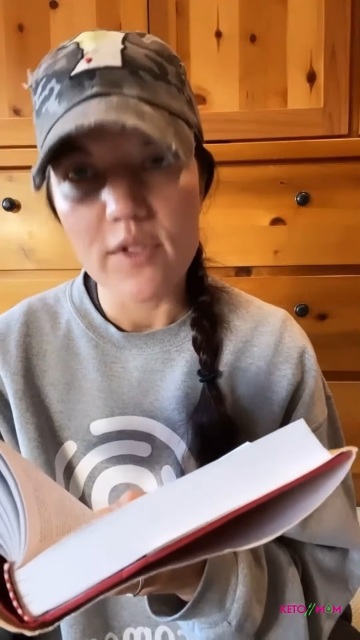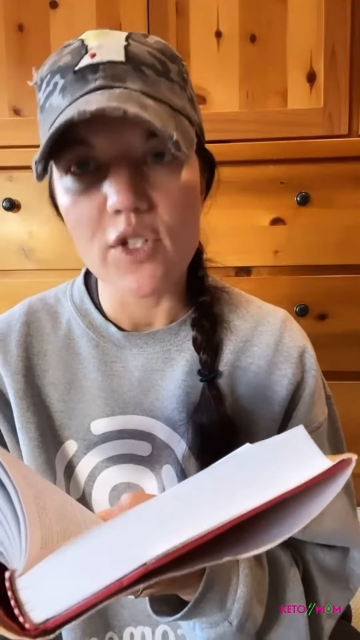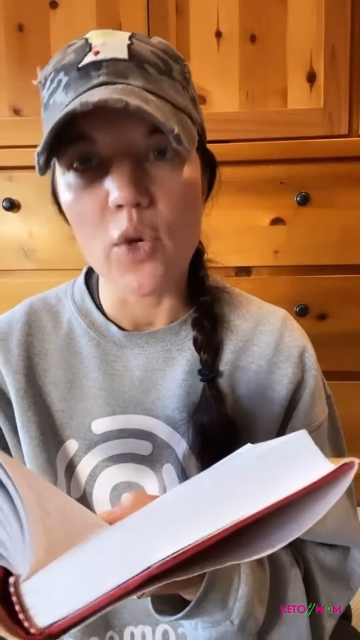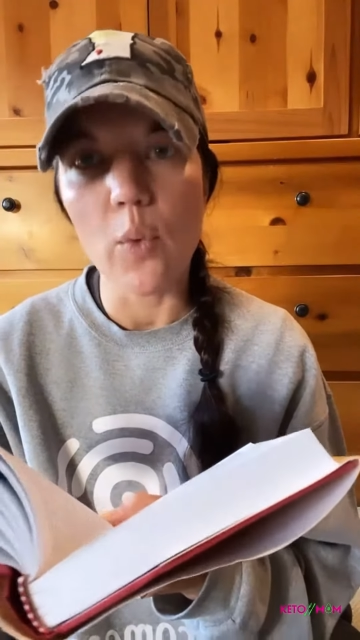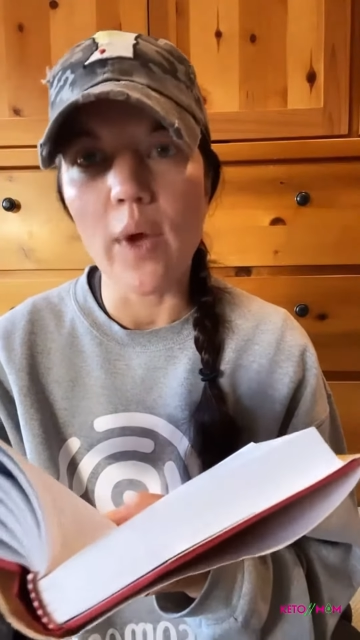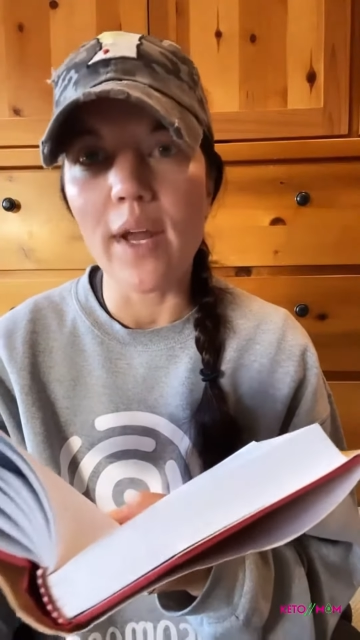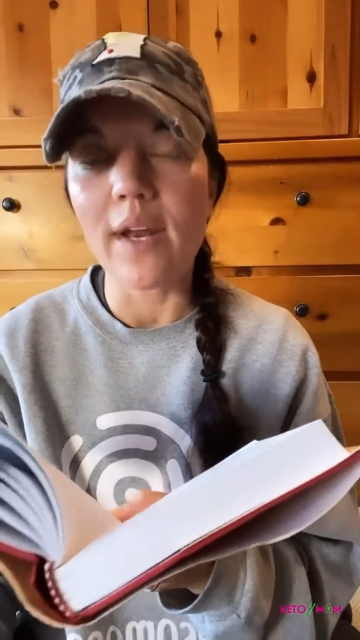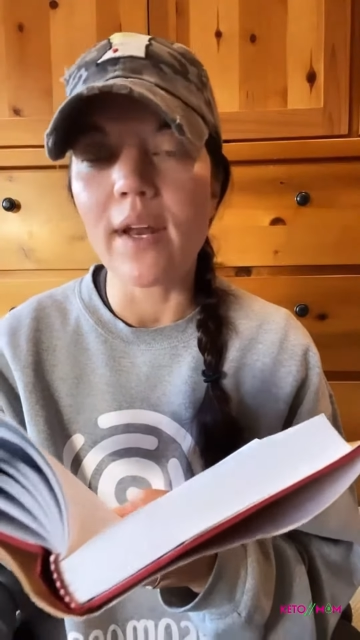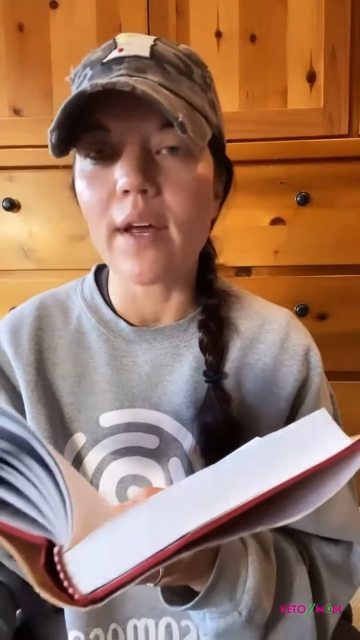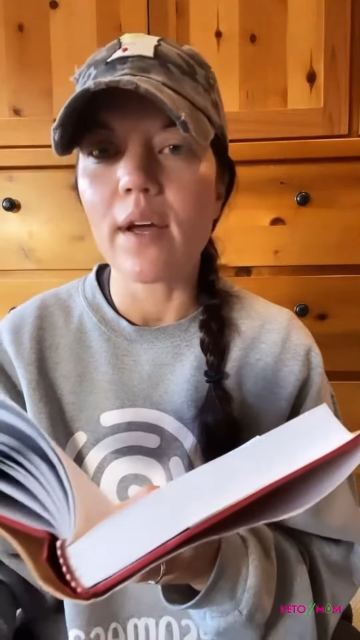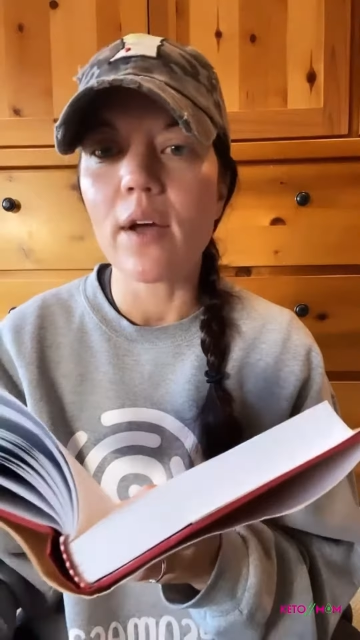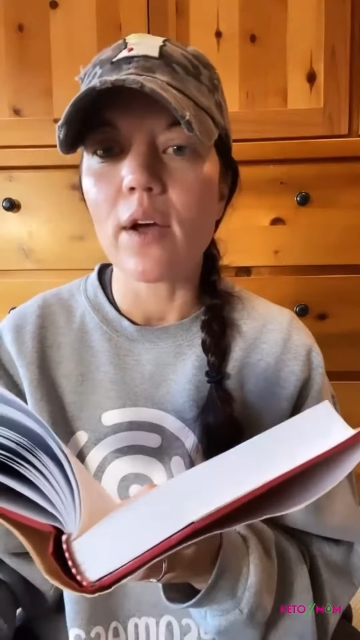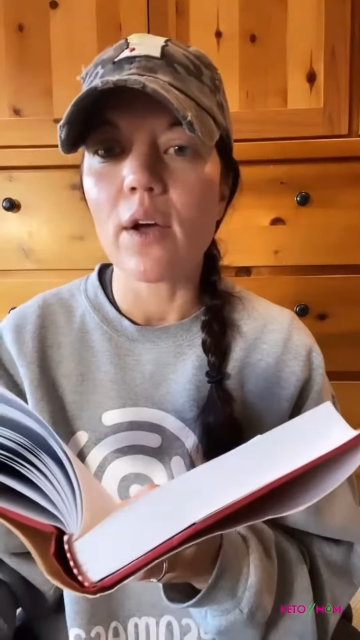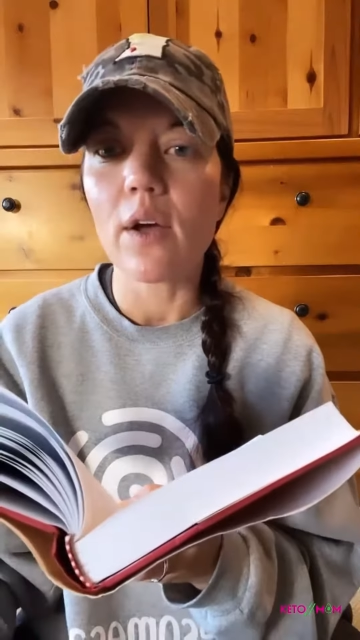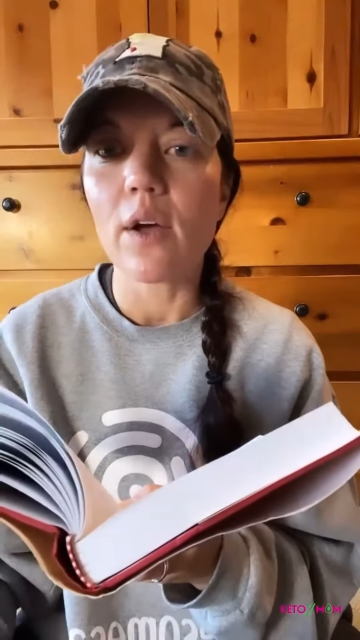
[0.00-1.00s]
To win,
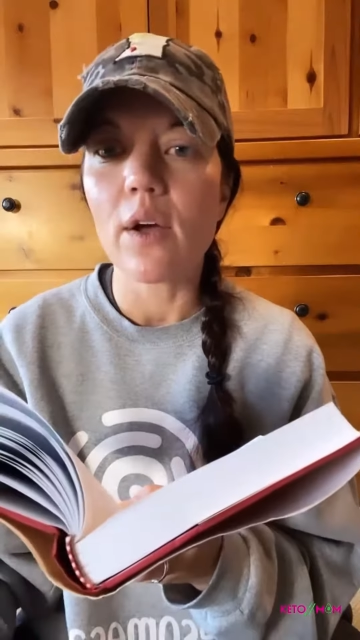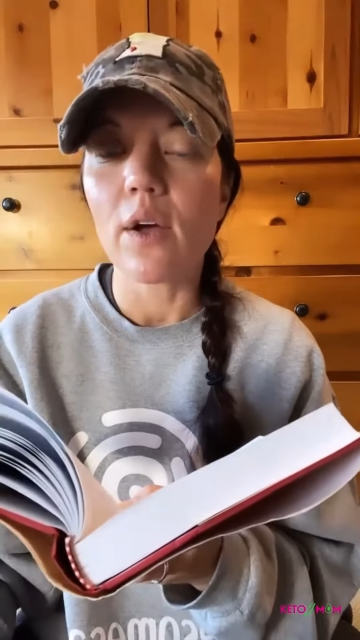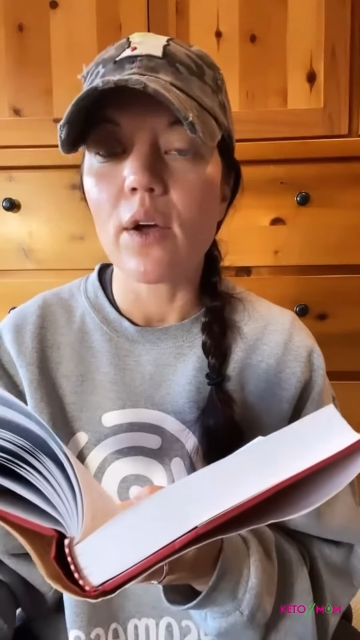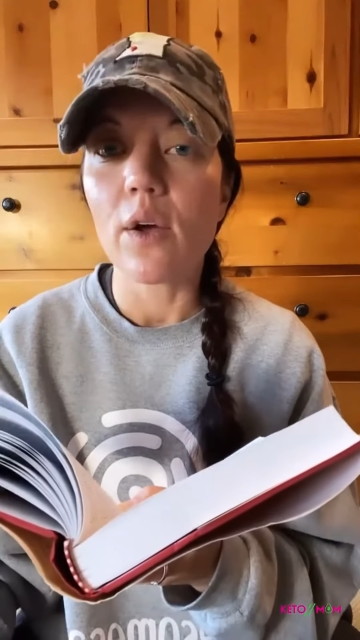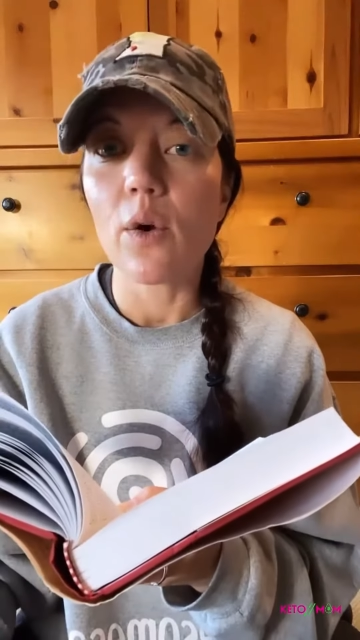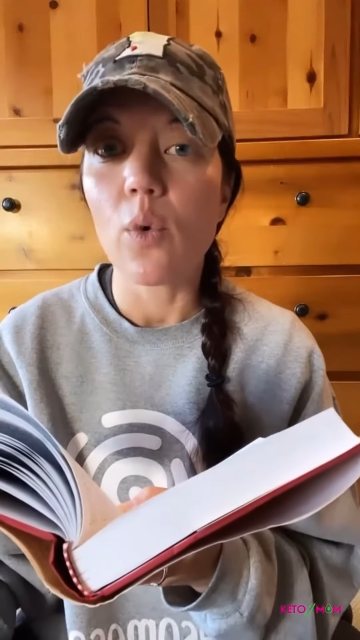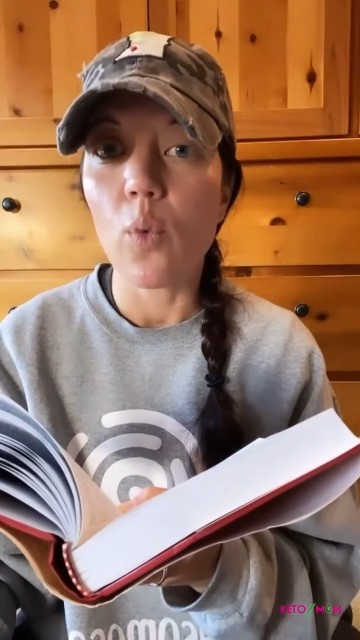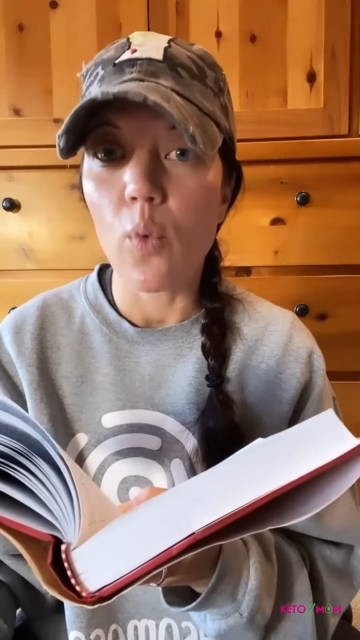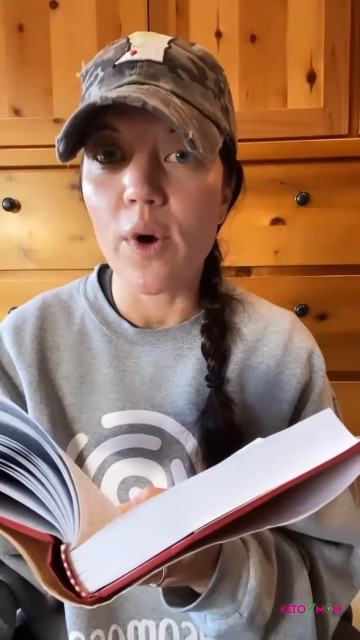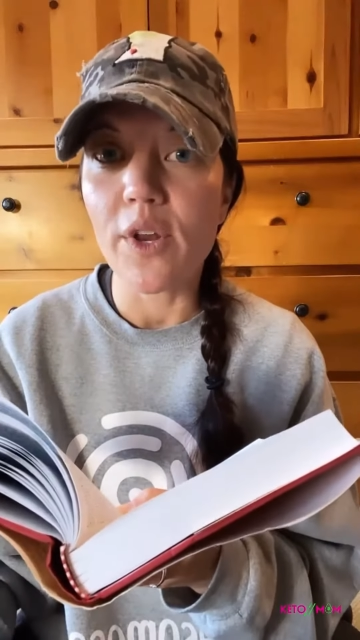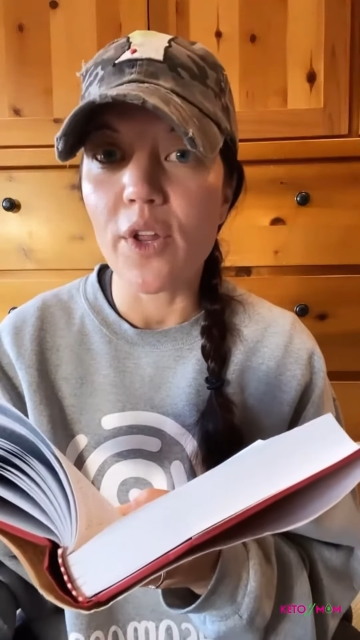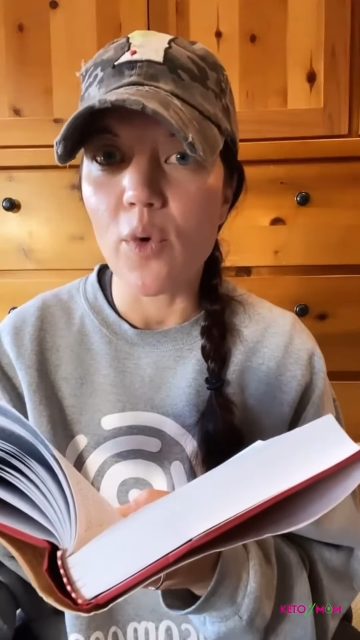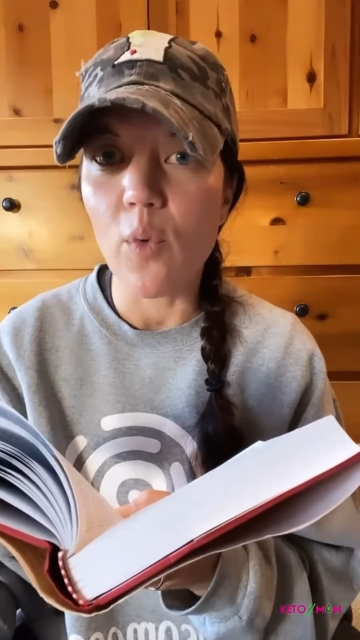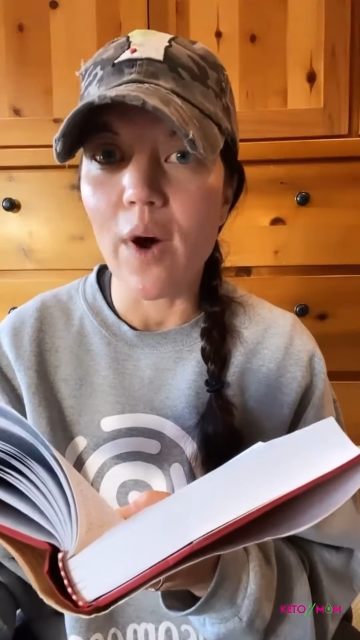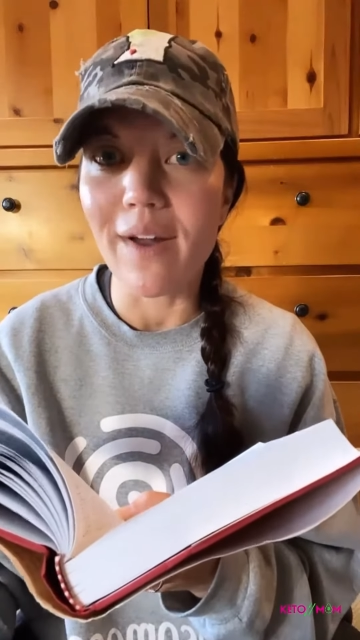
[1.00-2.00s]
what
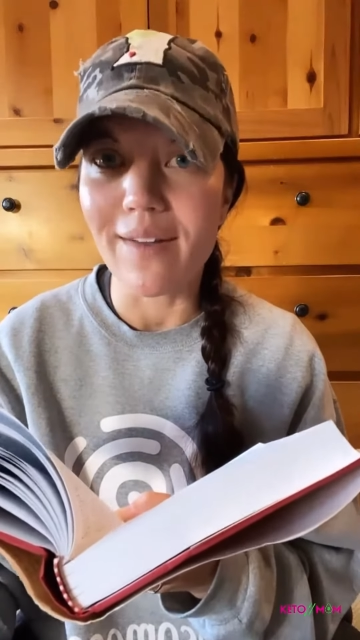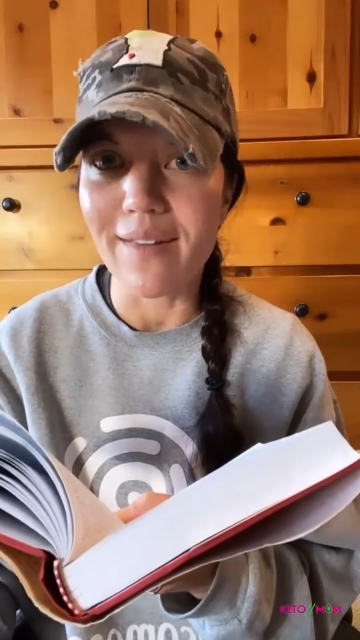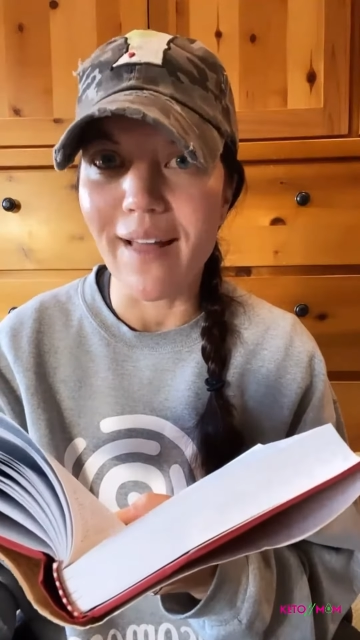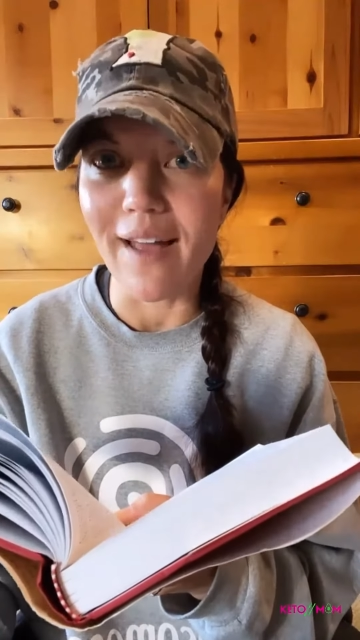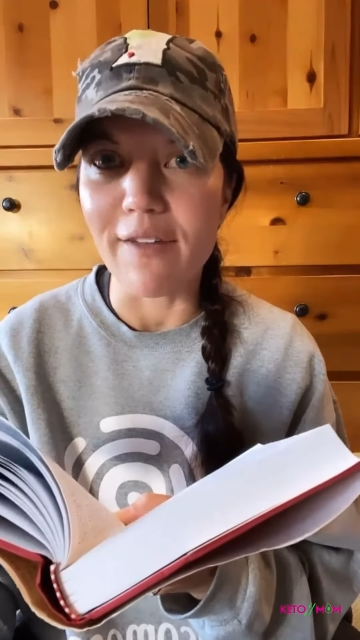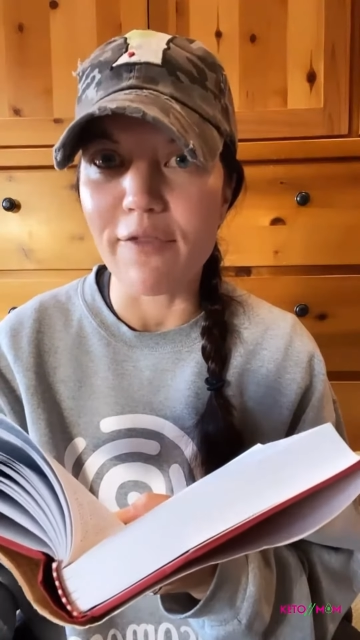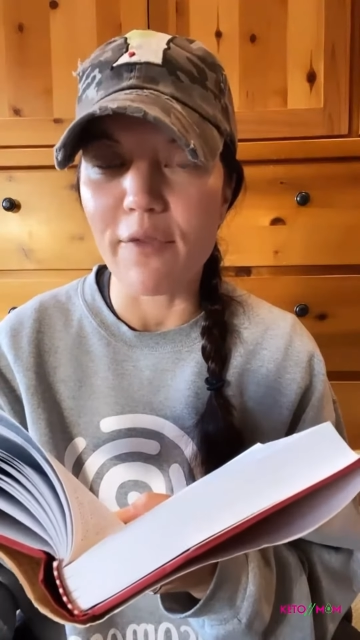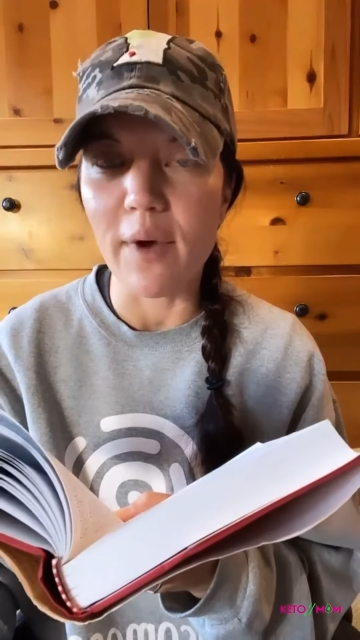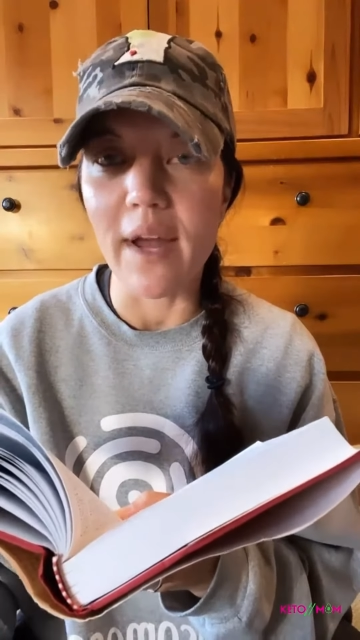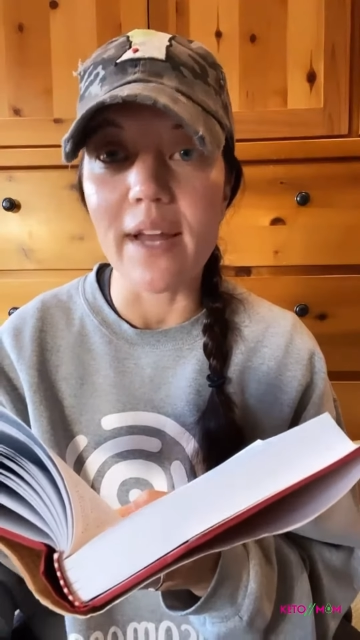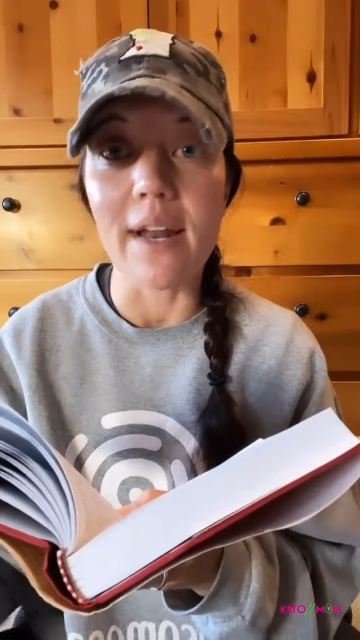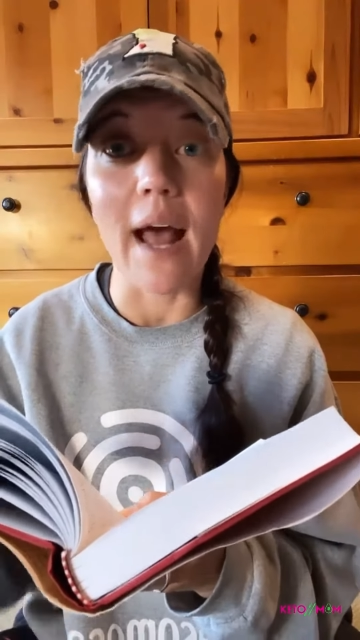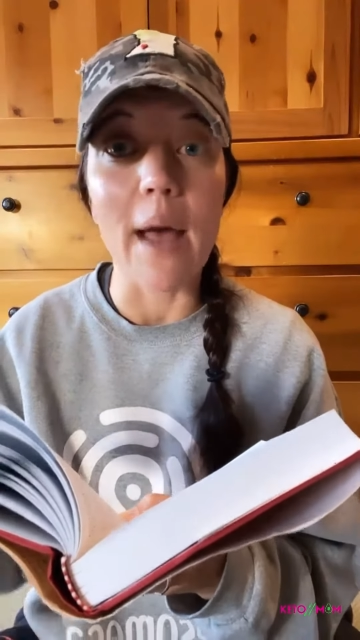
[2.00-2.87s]
do you want in life, right?